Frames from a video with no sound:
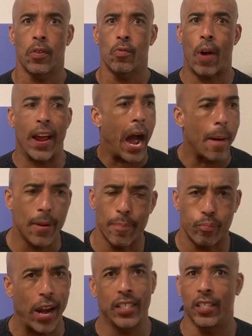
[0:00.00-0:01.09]
right? I'm
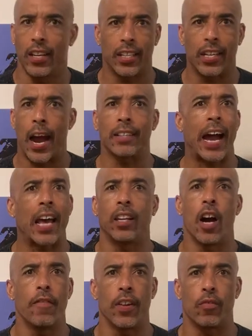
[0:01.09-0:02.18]
embracing it, guys. I
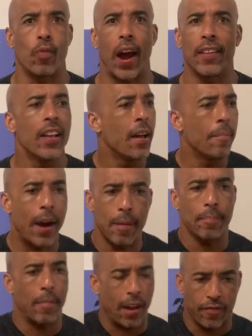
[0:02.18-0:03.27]
love it, right?
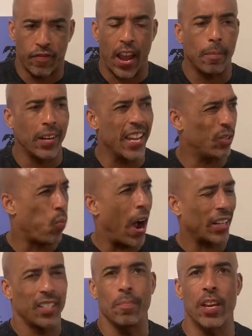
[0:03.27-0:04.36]
My family is
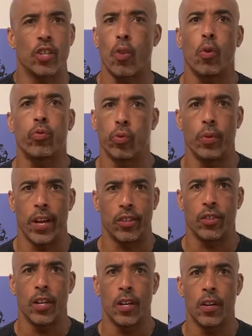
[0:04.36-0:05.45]
watching me grow through this,